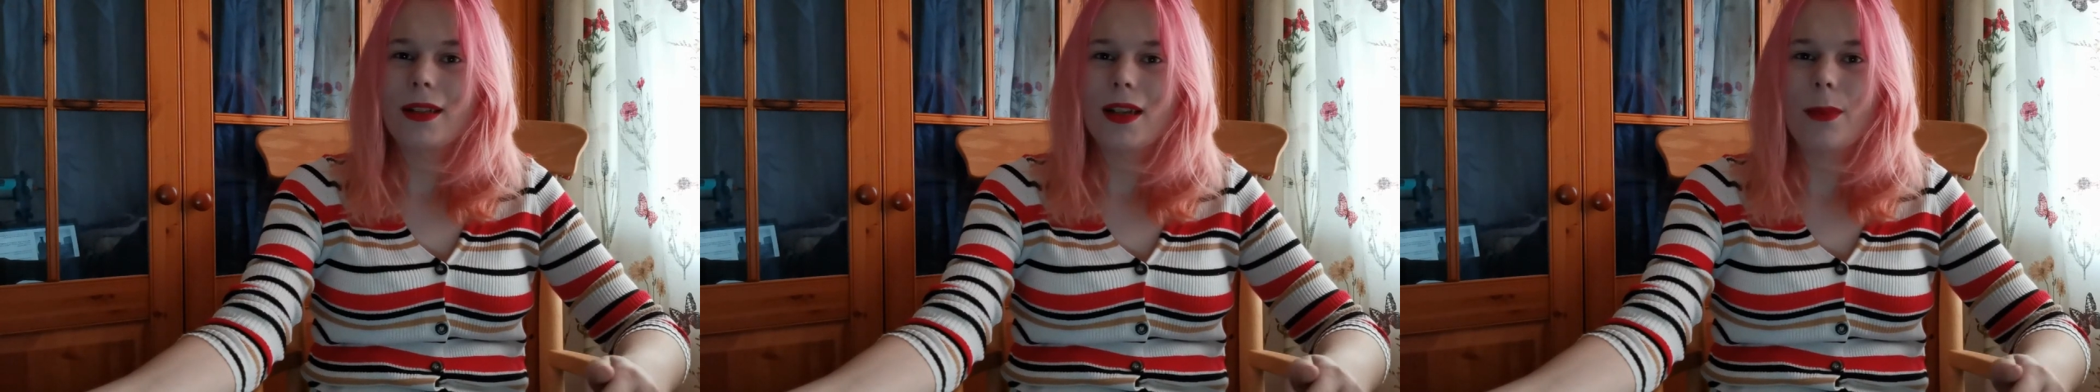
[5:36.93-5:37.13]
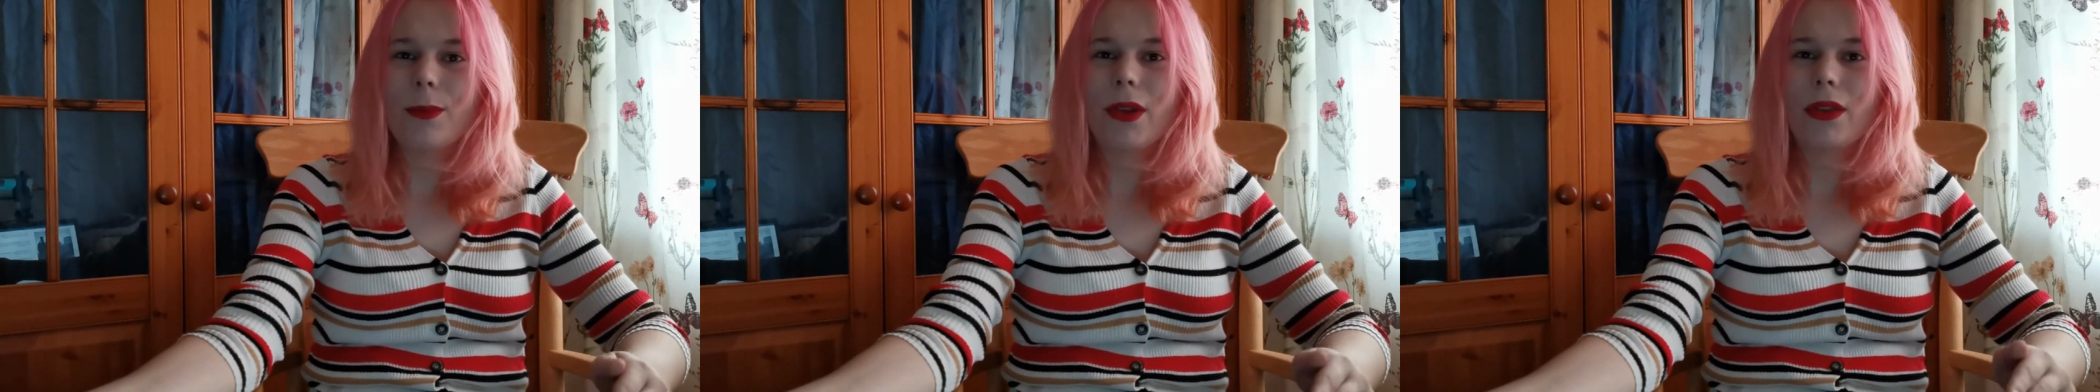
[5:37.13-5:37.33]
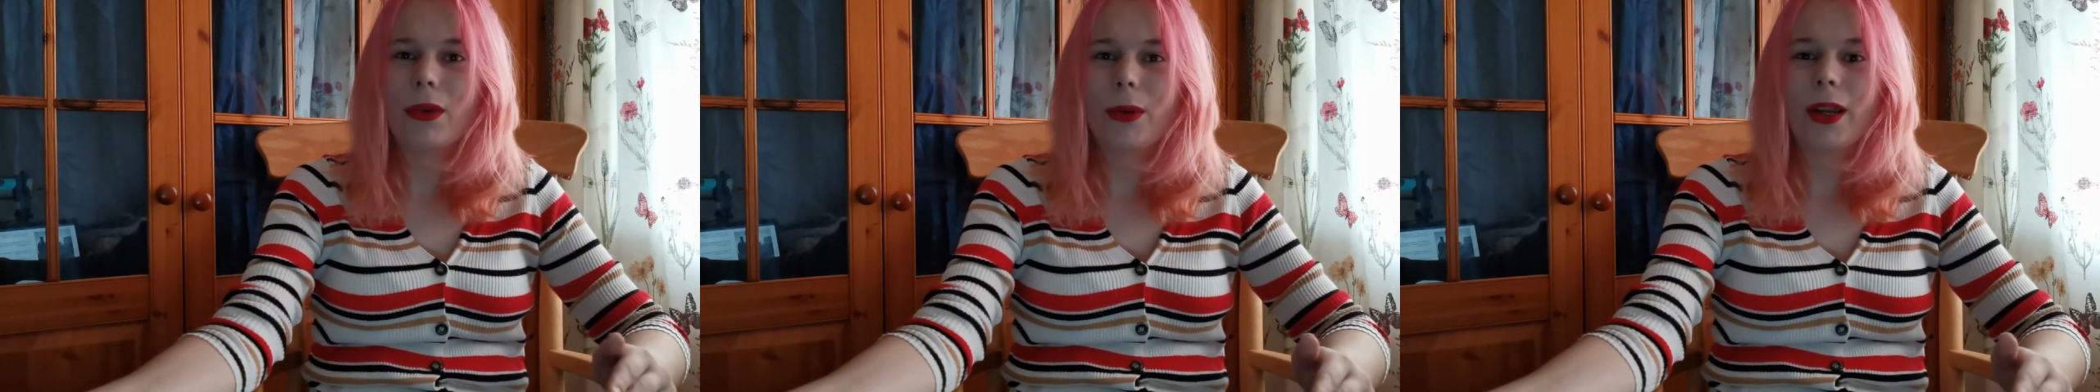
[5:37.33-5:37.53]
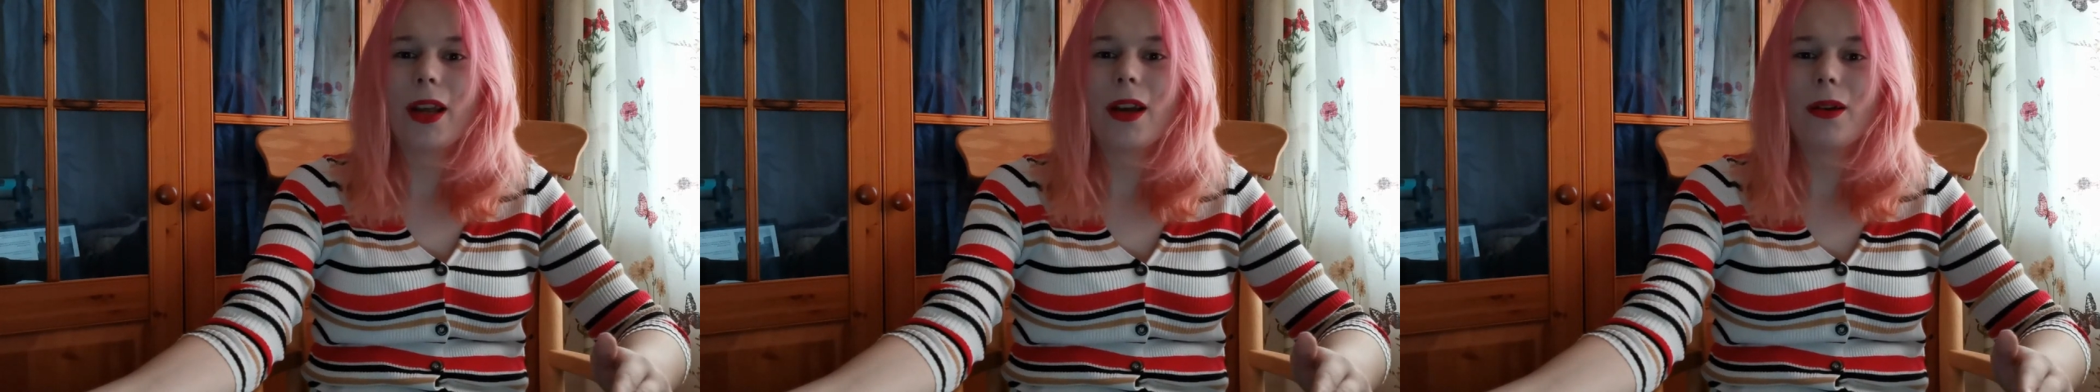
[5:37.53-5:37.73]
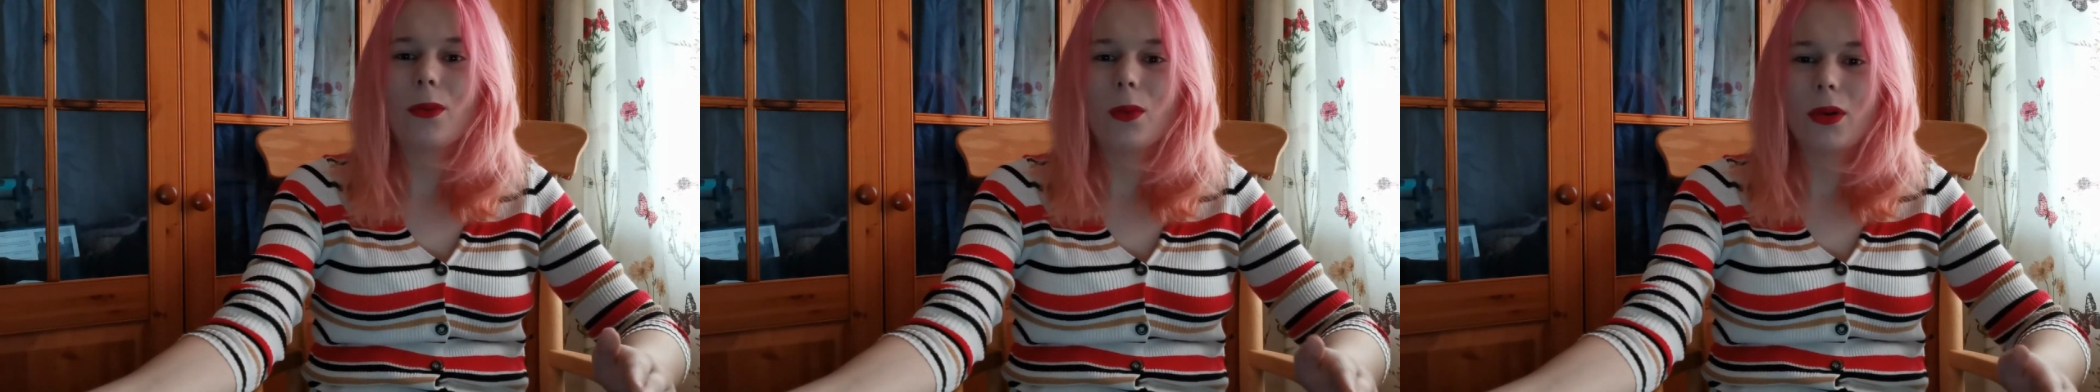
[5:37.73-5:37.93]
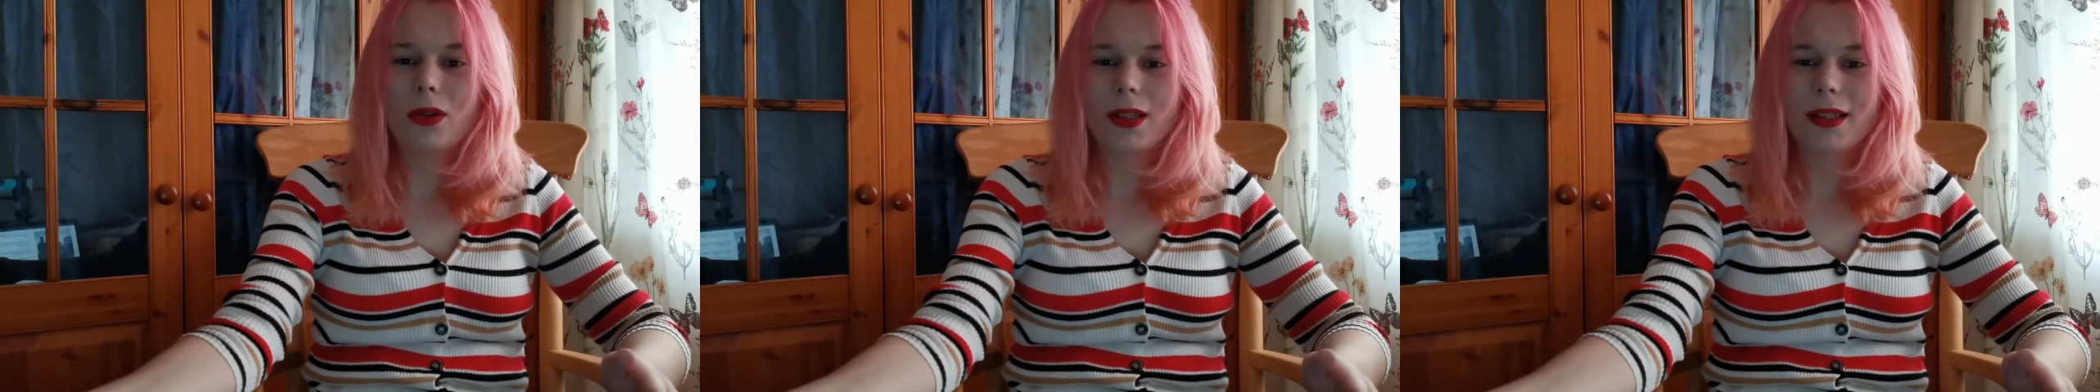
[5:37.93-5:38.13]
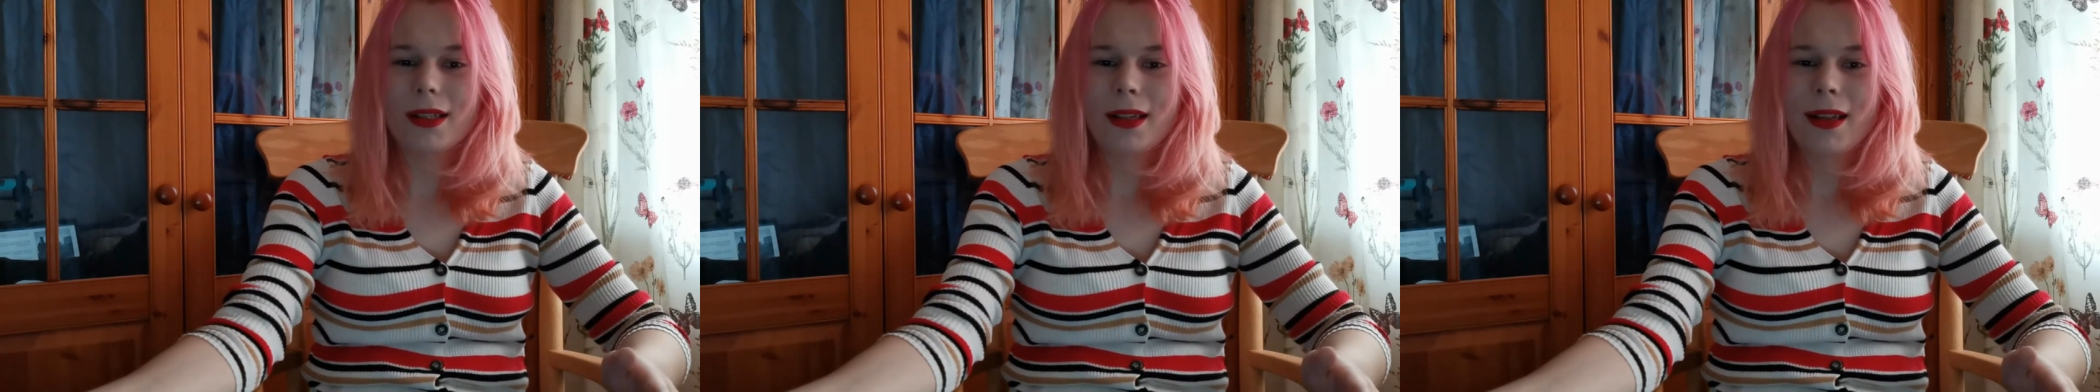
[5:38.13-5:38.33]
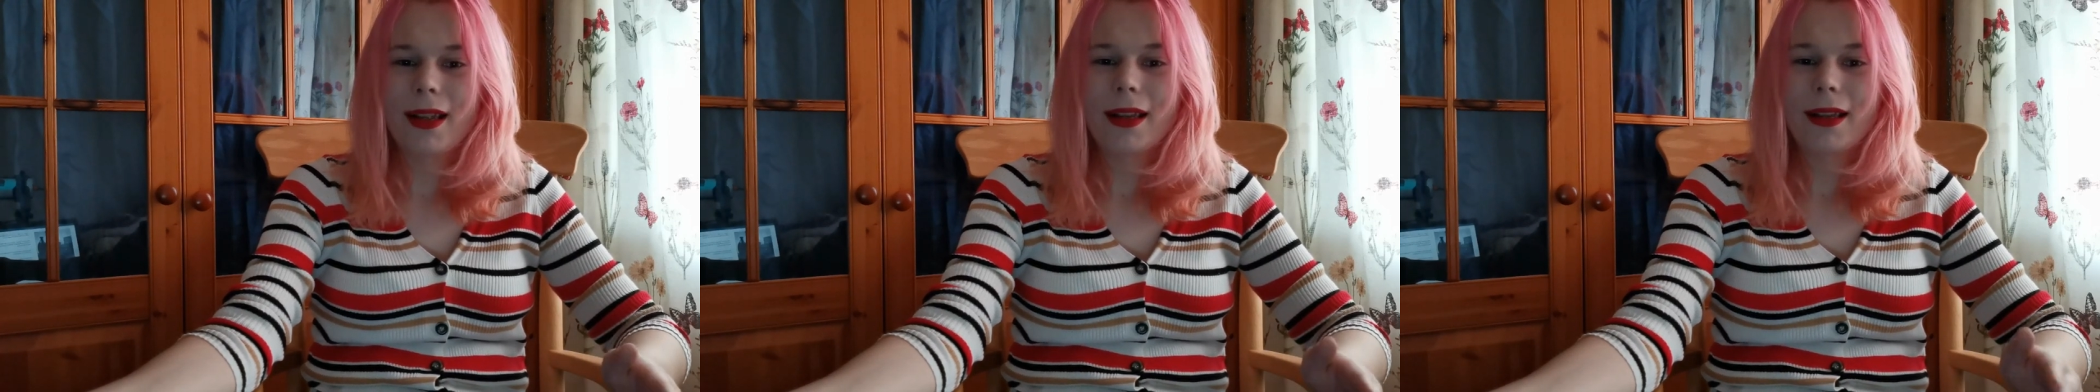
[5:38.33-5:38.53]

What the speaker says: number 301,